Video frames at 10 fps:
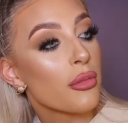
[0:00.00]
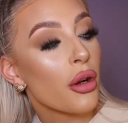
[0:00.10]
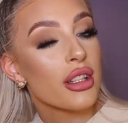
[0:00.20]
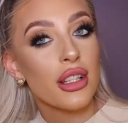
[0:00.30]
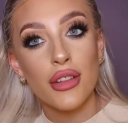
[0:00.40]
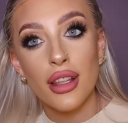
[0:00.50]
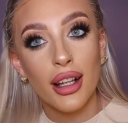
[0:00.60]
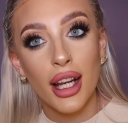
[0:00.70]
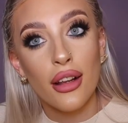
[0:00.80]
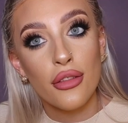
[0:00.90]
because I feel
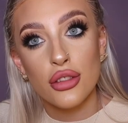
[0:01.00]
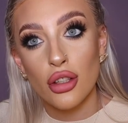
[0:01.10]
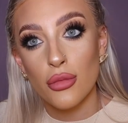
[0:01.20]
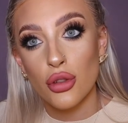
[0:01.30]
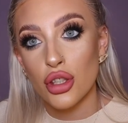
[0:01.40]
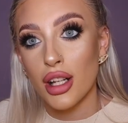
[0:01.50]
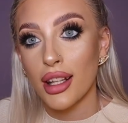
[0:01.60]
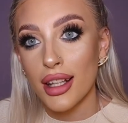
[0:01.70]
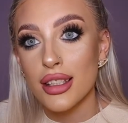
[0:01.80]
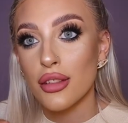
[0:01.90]
like I have so much on a
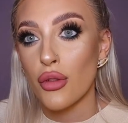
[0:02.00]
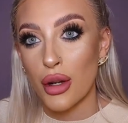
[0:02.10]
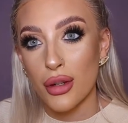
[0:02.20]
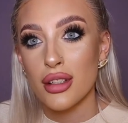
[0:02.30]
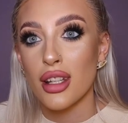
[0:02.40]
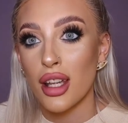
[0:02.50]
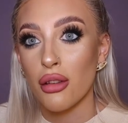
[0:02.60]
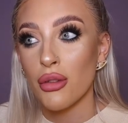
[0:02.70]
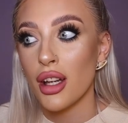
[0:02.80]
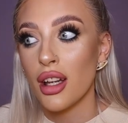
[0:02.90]
list of what I want to do,